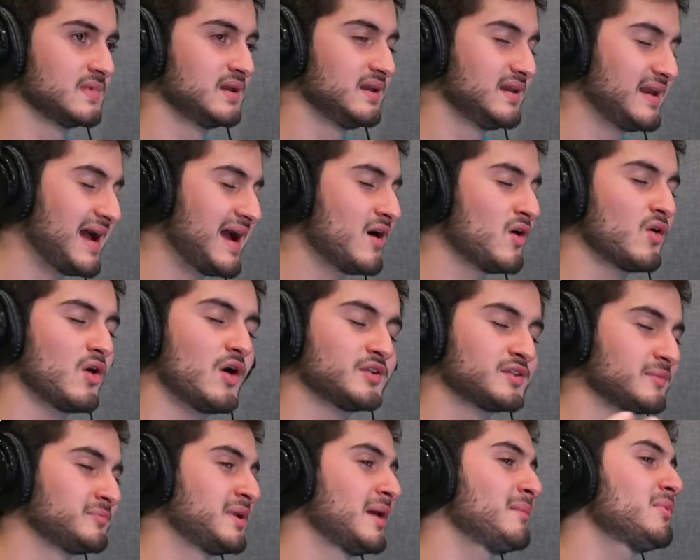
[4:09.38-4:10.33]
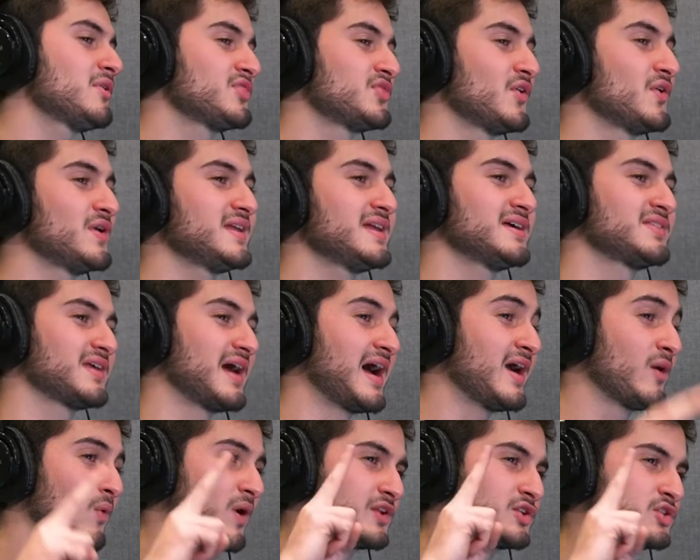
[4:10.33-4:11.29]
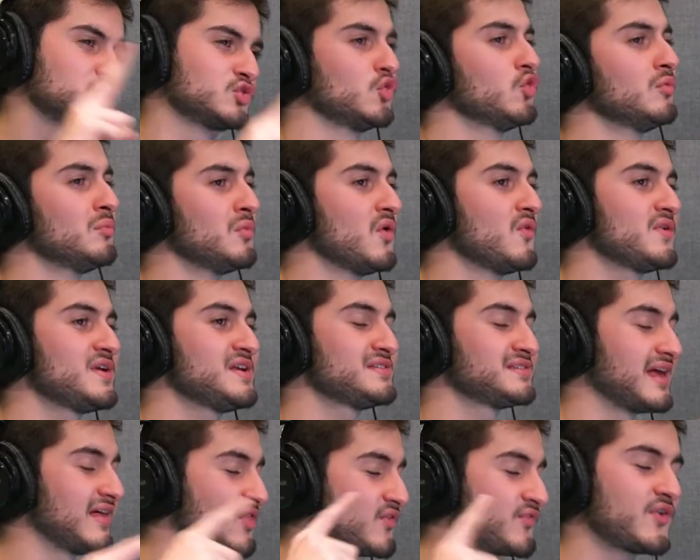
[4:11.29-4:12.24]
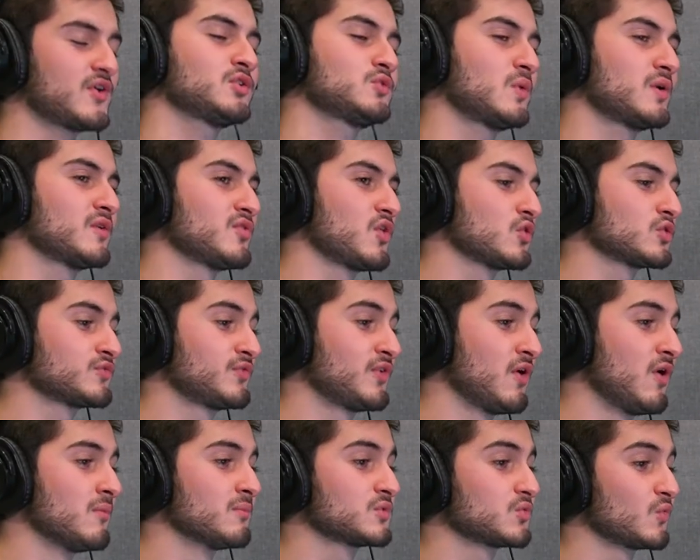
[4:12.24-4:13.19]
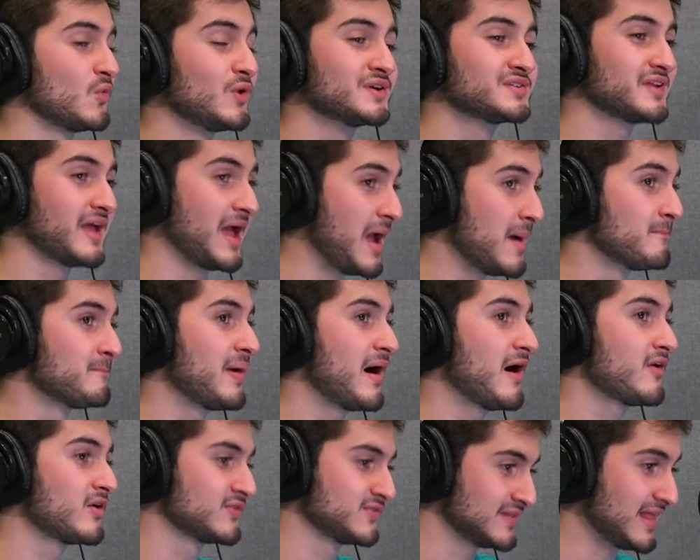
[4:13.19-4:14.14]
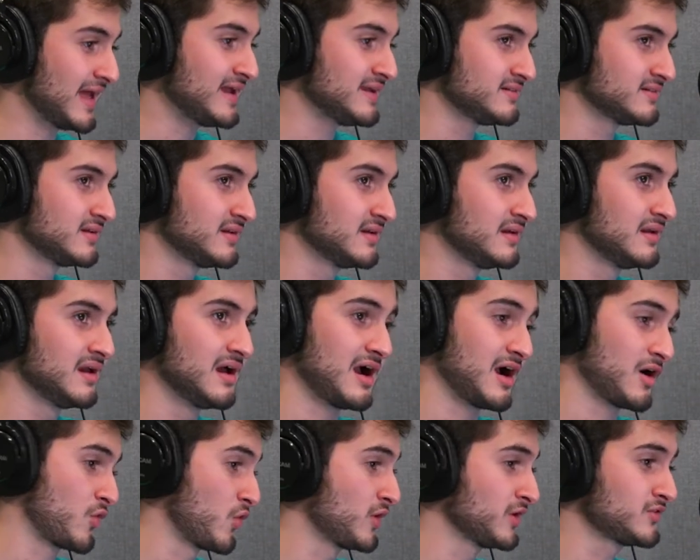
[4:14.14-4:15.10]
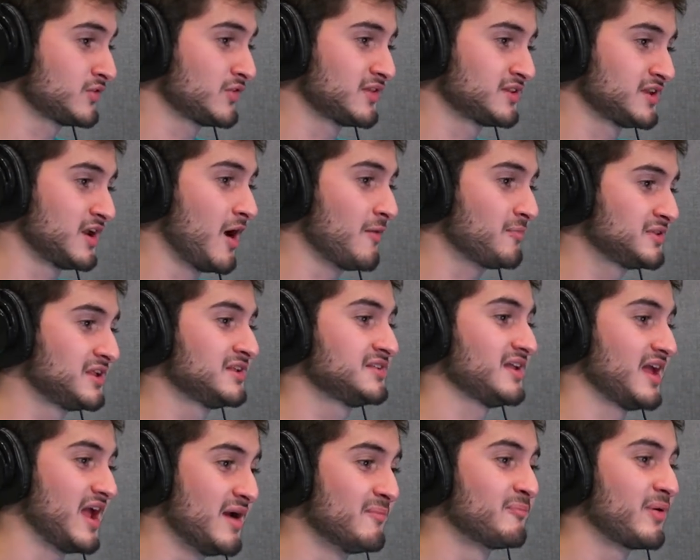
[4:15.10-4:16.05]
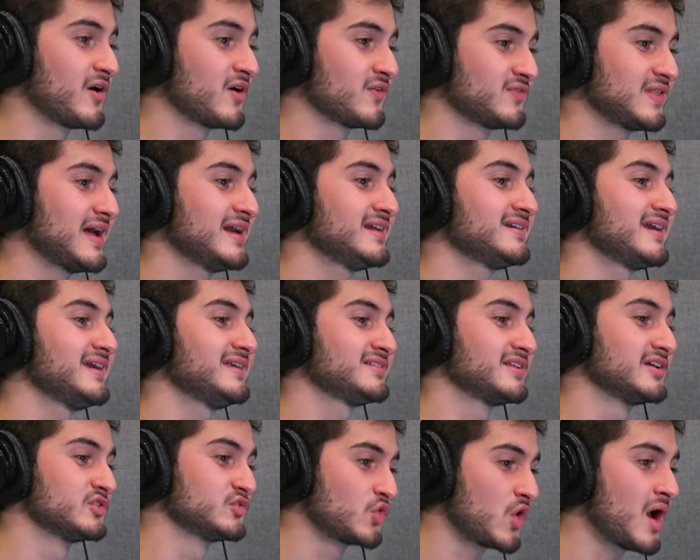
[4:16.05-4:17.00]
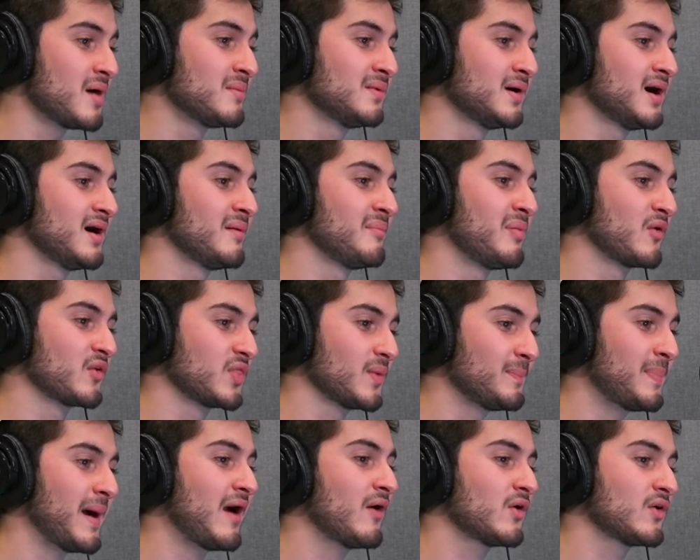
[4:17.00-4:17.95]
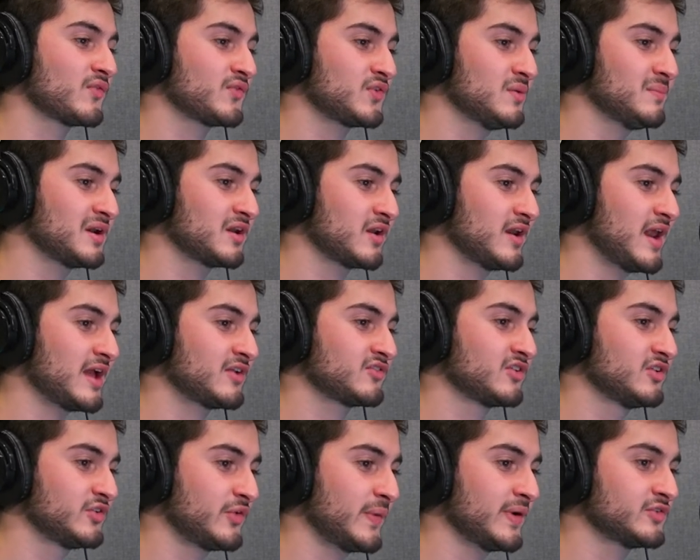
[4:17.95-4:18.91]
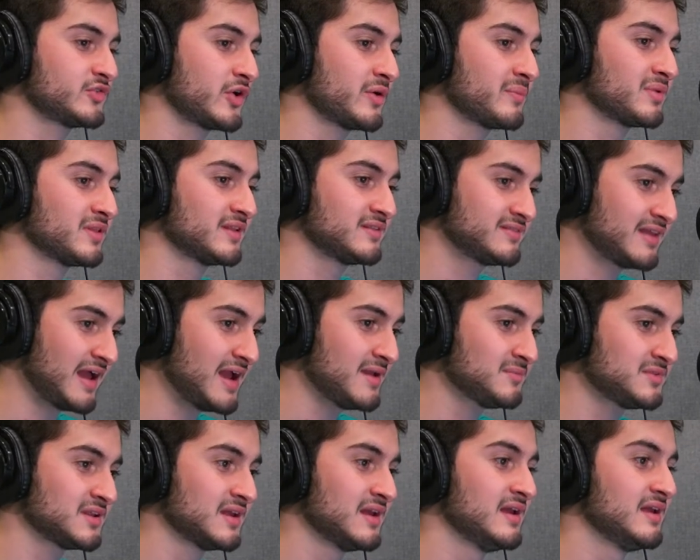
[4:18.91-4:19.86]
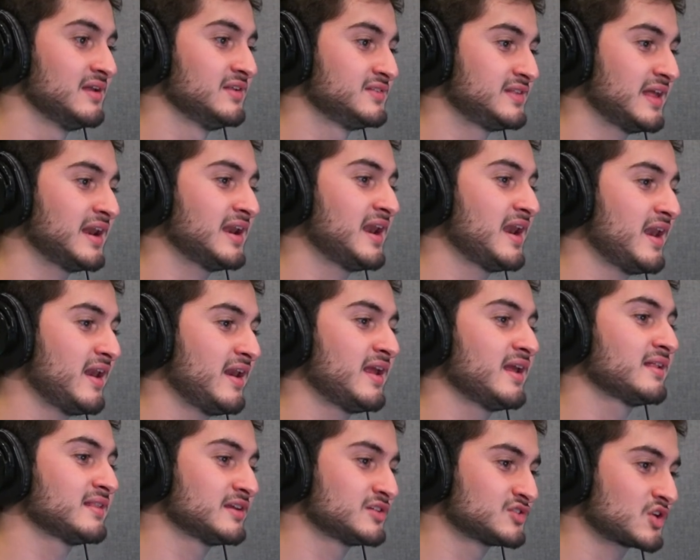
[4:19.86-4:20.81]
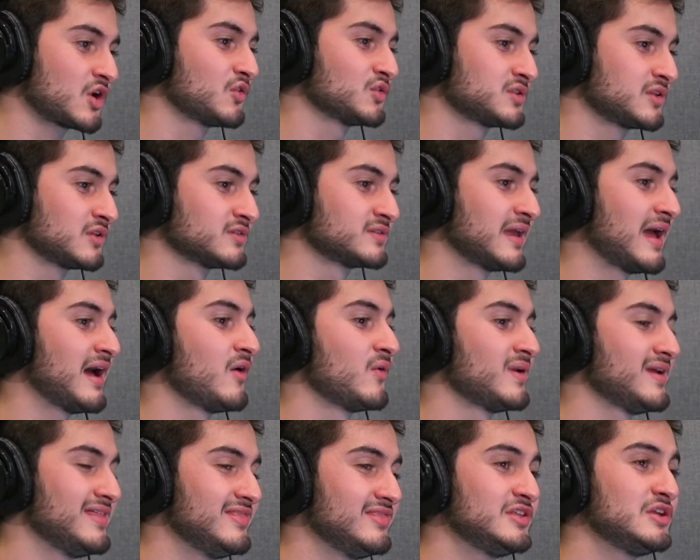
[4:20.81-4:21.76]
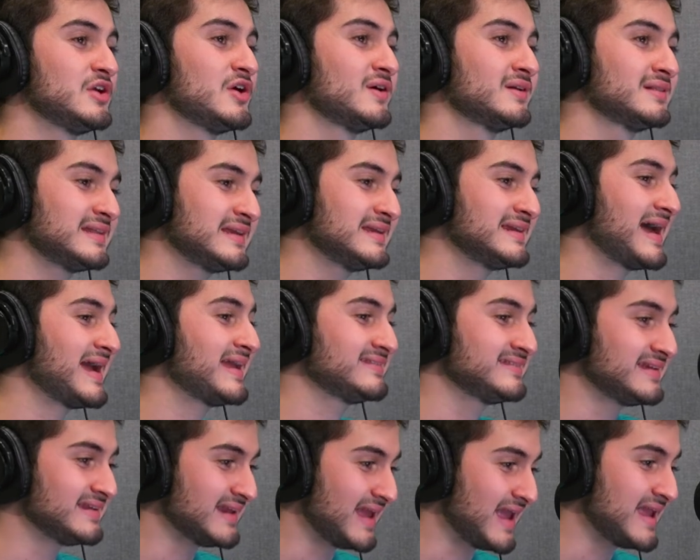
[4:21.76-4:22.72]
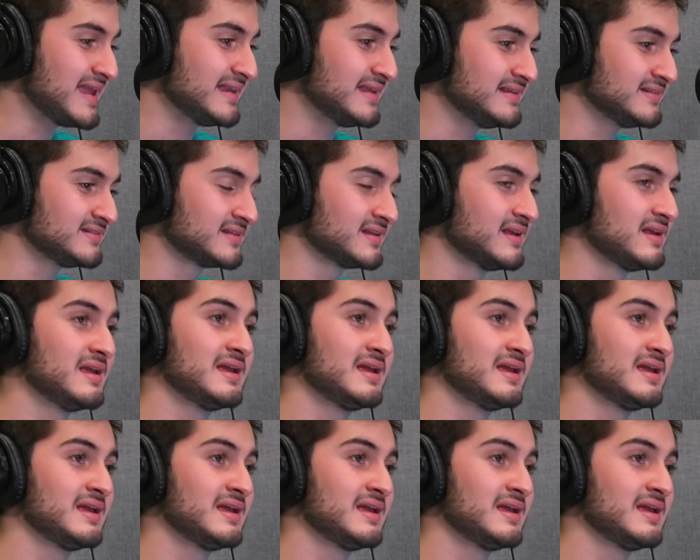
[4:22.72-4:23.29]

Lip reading: Now, on September 30th, I watched 2 movies, and the first one of those films was Empire of Light. According to the synopsis, Empire of Light is a drama about the power of human connection during turbulent times, set in an English coastal town in the early 1980s.